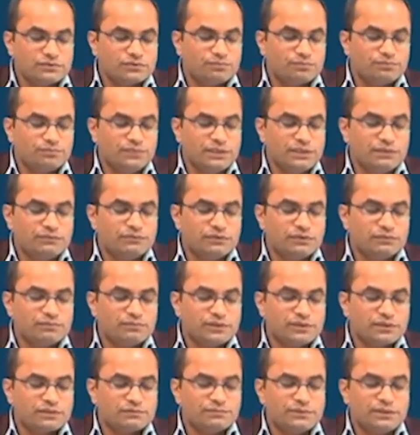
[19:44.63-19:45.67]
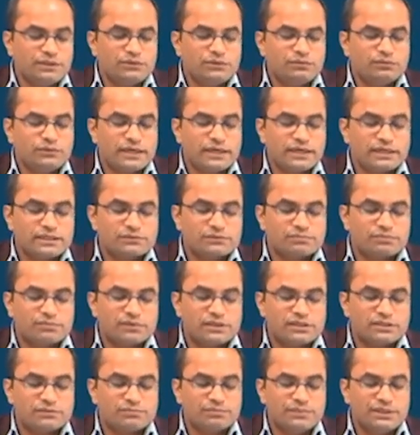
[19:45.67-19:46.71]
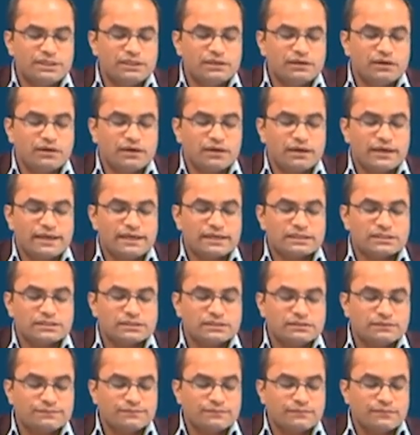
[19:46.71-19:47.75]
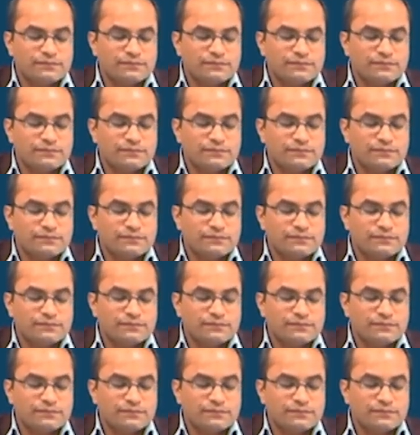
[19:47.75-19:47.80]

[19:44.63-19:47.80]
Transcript: So, p 1 plus p 2 x plus p r x